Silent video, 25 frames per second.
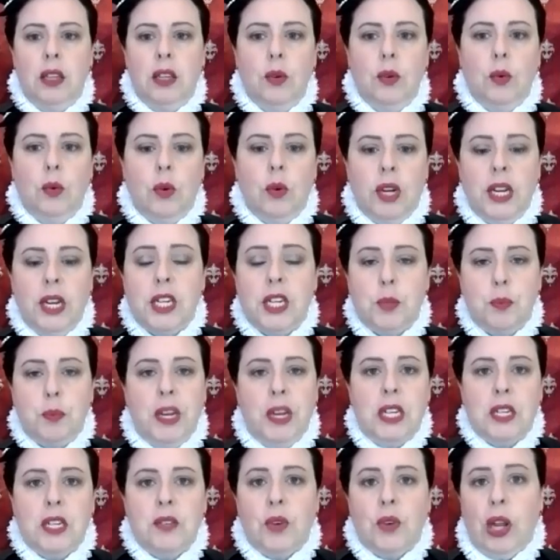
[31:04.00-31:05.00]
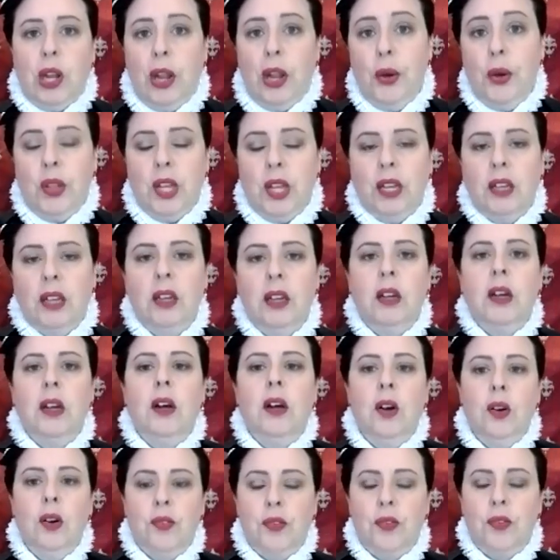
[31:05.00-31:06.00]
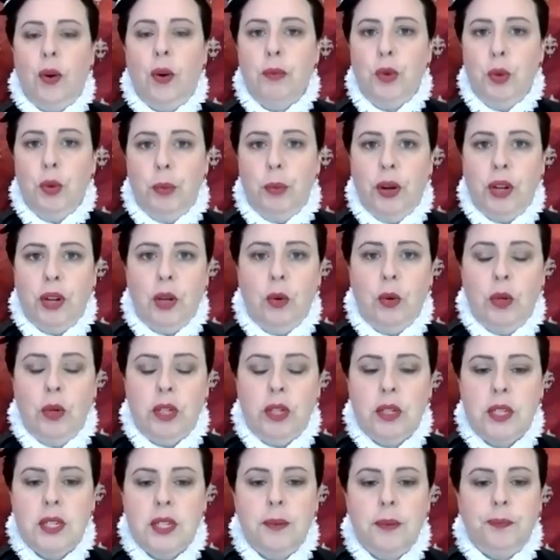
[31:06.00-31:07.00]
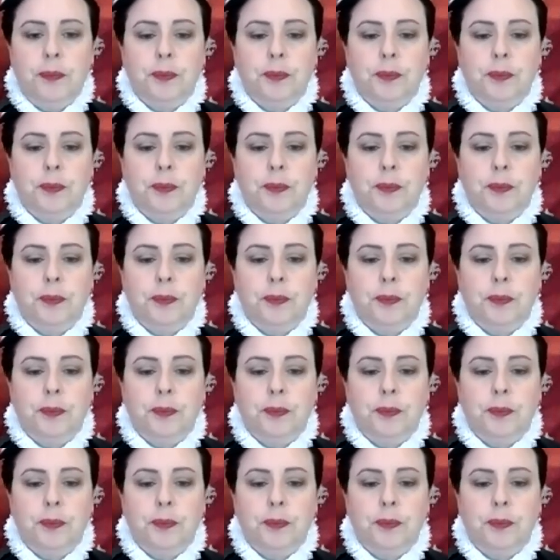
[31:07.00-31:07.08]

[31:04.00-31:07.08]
your expensive clothing from your body oils.